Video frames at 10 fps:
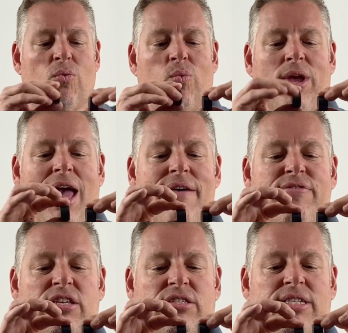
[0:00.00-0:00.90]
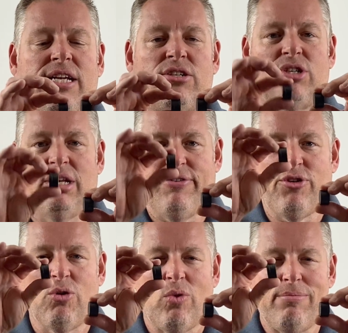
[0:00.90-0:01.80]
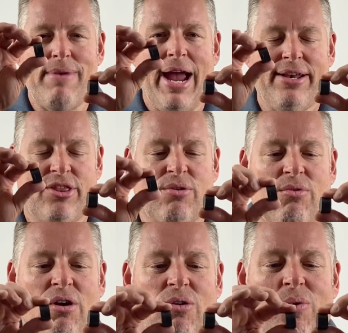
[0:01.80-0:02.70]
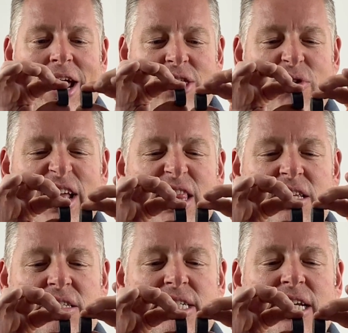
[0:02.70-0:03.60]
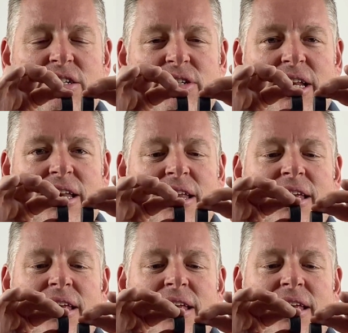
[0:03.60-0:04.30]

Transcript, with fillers: we have this tension. If you turn one magnet the wrong way, you get this tension.